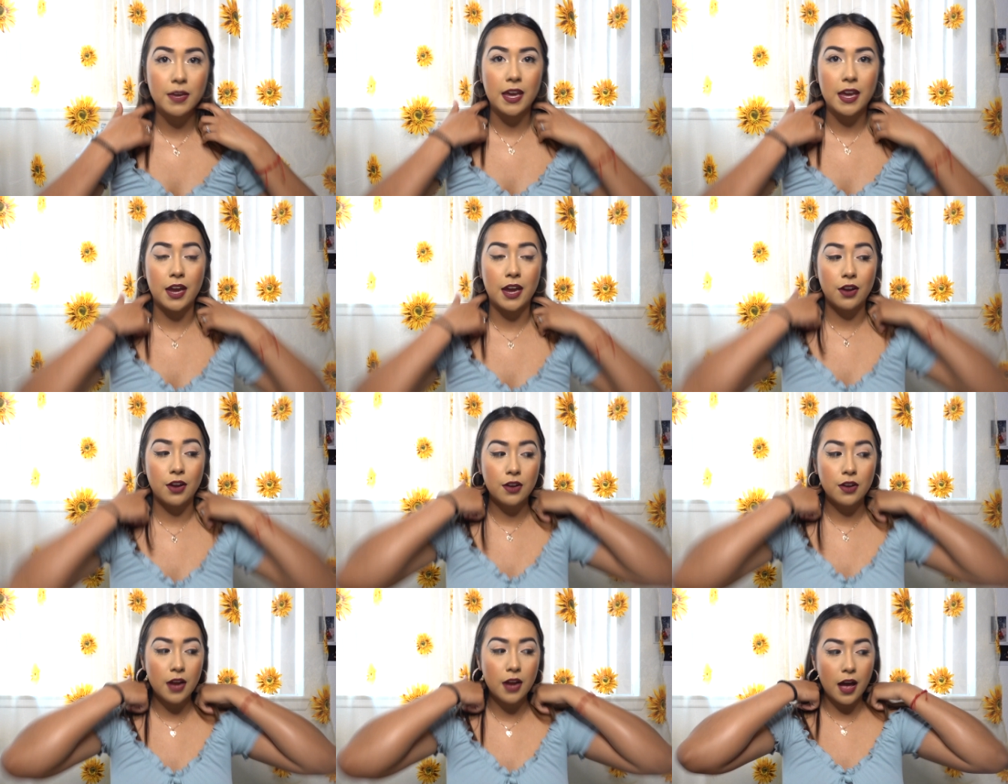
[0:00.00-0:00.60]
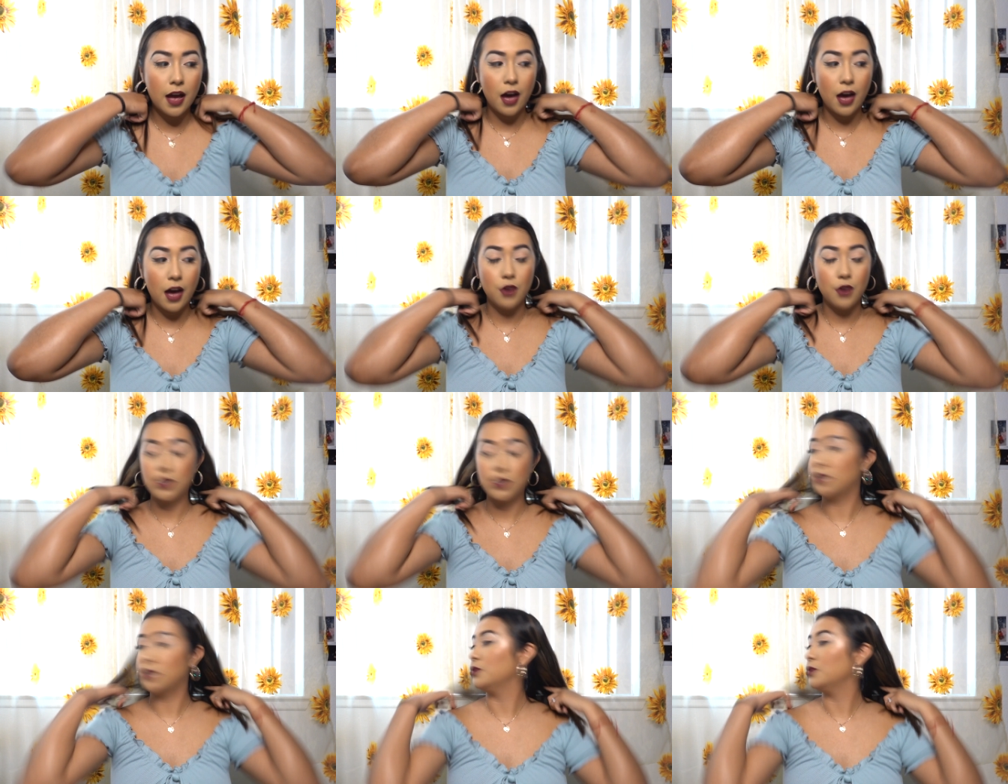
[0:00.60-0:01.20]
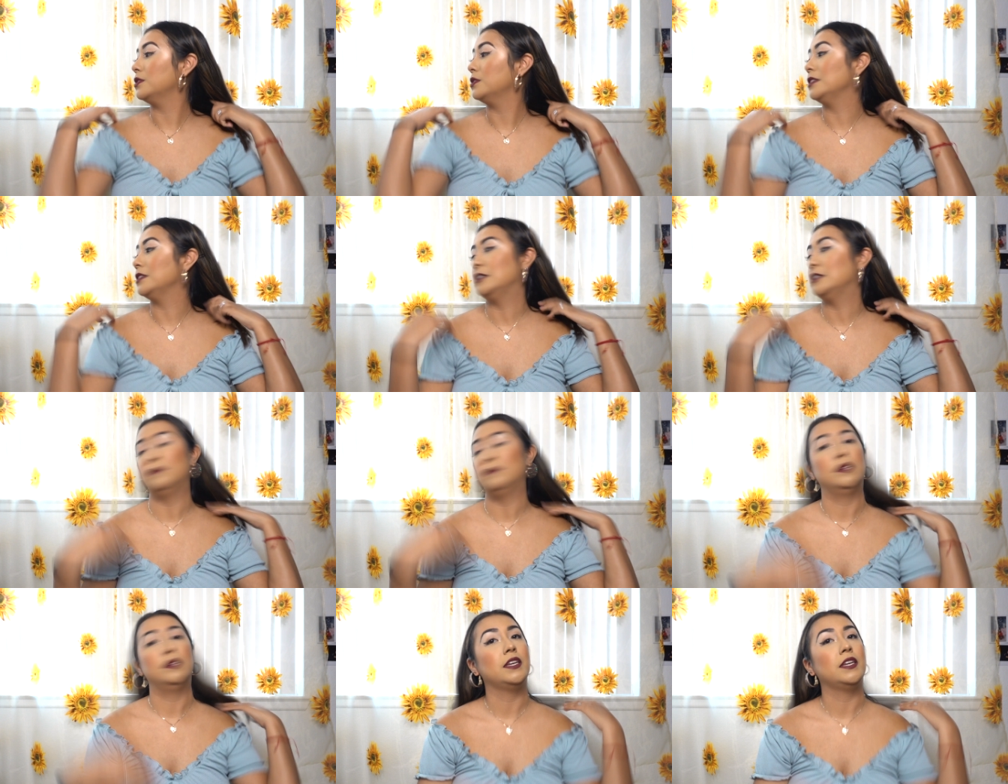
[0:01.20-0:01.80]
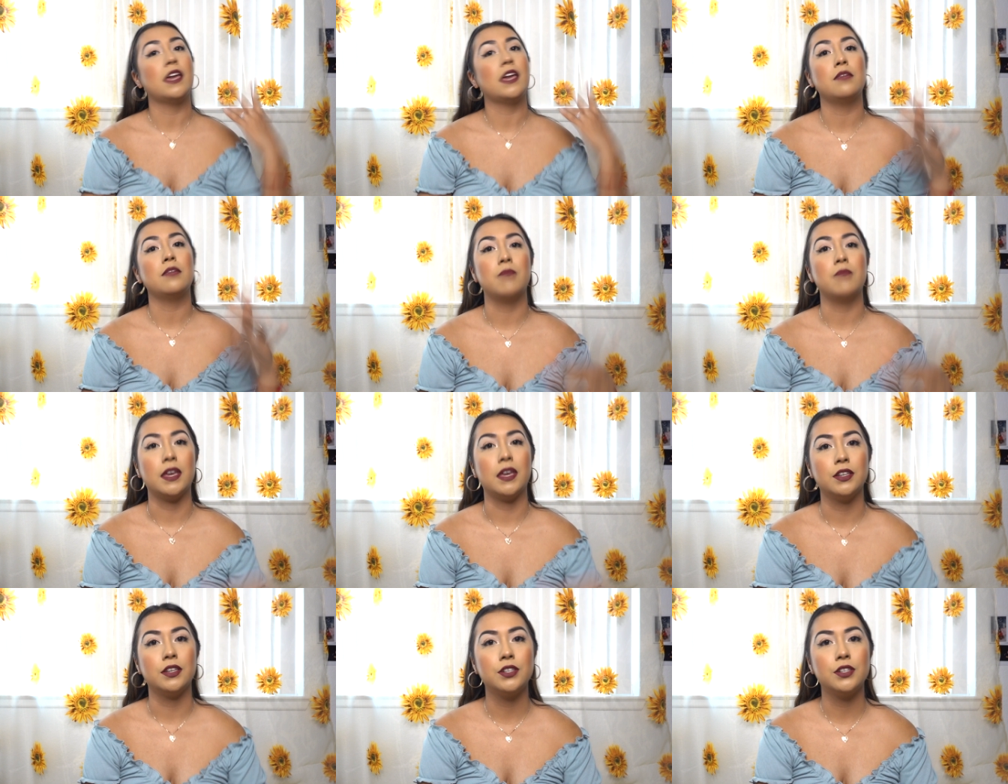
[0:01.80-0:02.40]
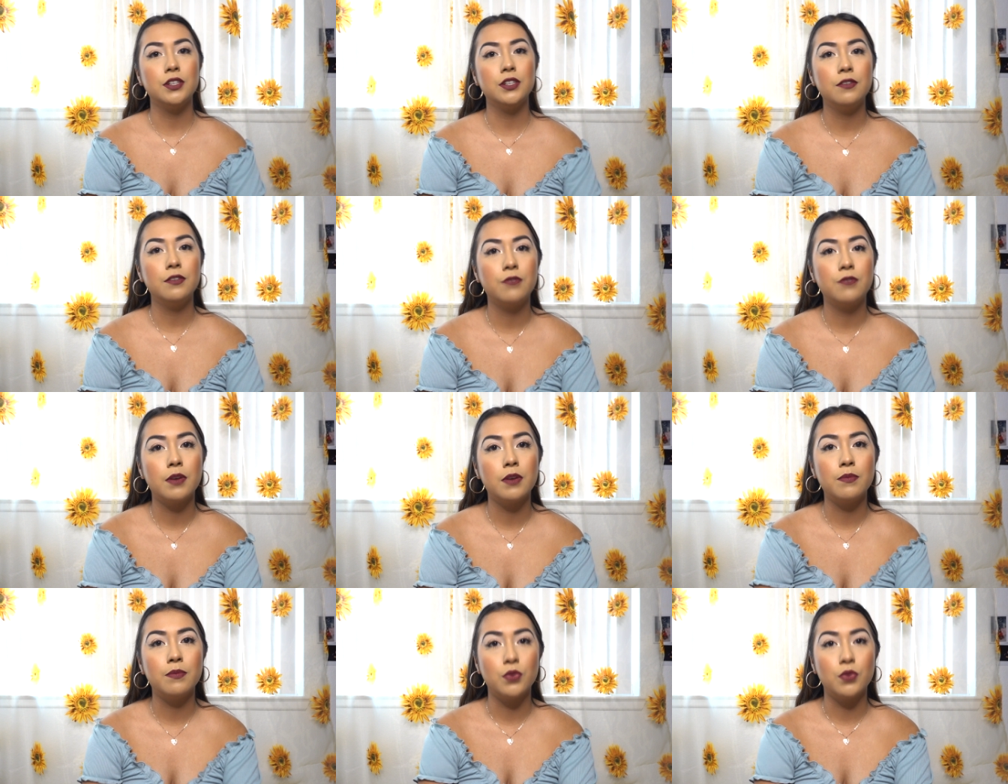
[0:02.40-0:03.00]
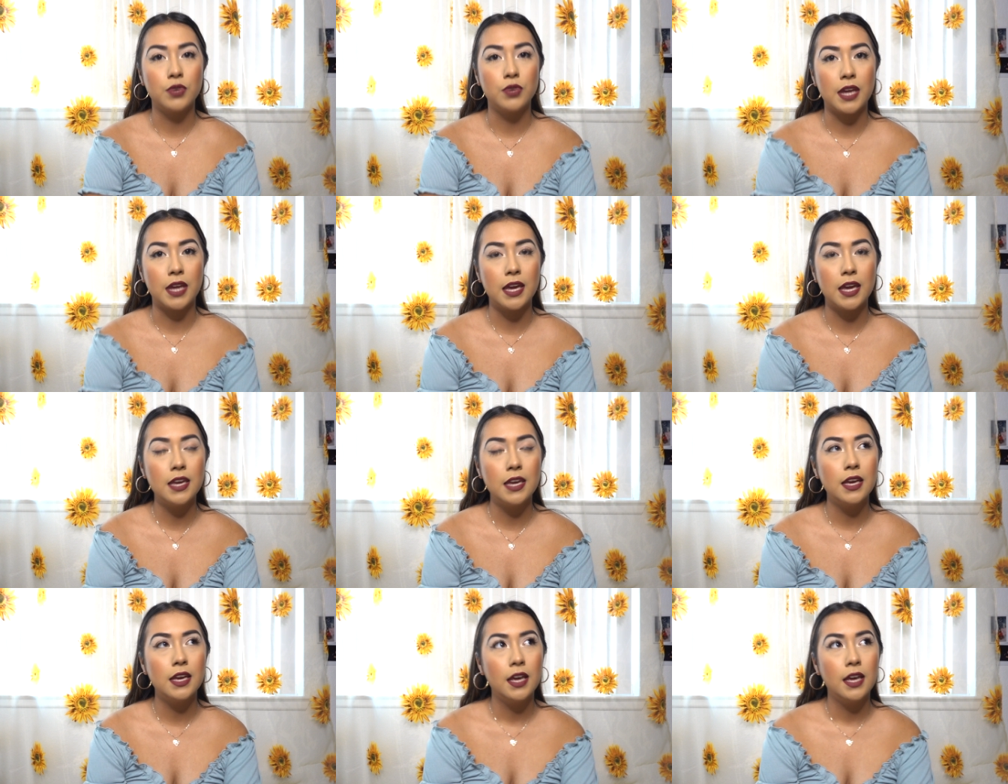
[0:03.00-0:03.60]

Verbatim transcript: hair, I'll use a split end mender from Monet,